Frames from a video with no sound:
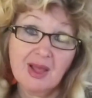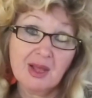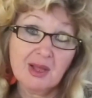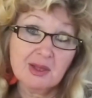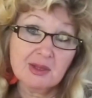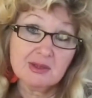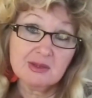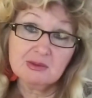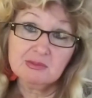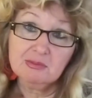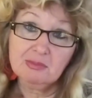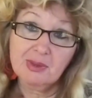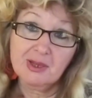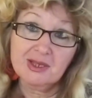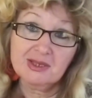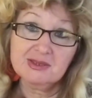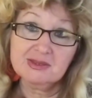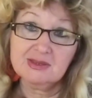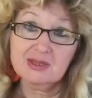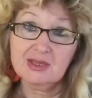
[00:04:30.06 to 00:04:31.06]
I
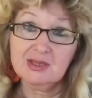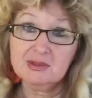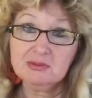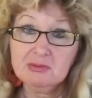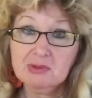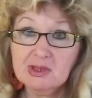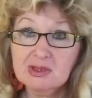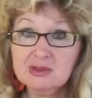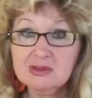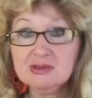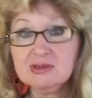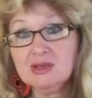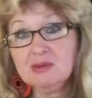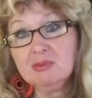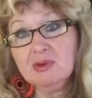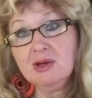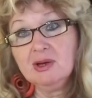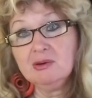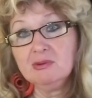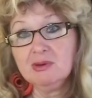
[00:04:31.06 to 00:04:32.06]
passed that one.
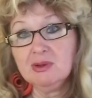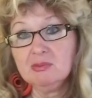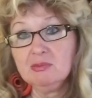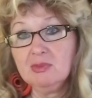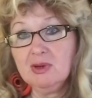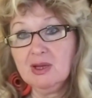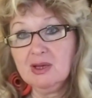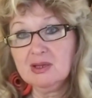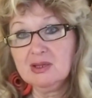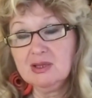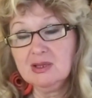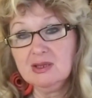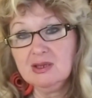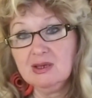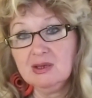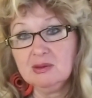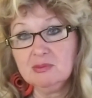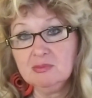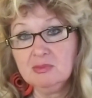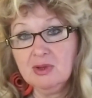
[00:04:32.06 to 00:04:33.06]
Somehow I'm lucky.
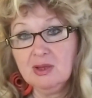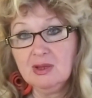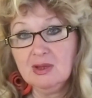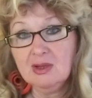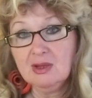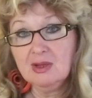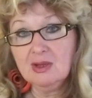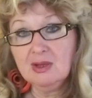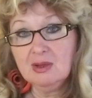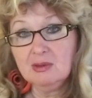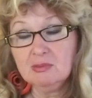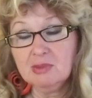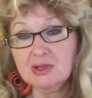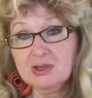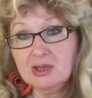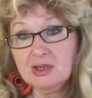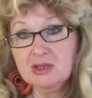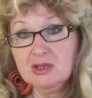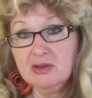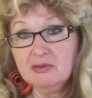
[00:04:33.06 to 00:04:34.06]
But
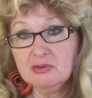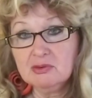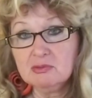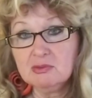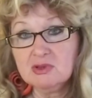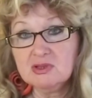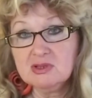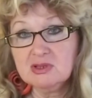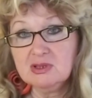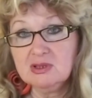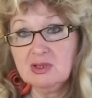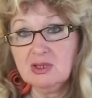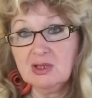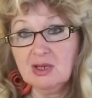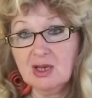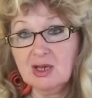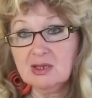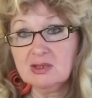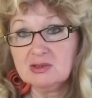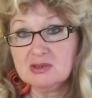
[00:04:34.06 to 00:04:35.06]
I never was in an
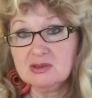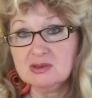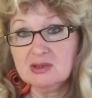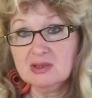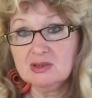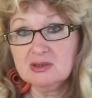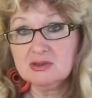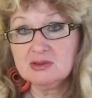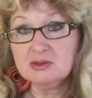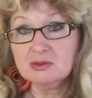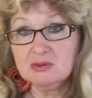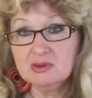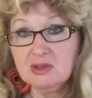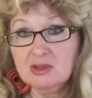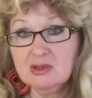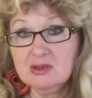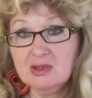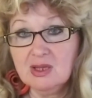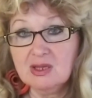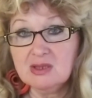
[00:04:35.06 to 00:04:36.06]
accident, so
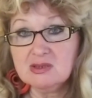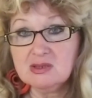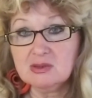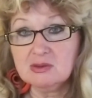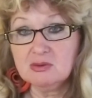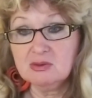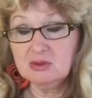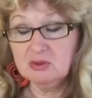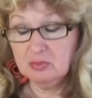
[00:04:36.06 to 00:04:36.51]
that's a good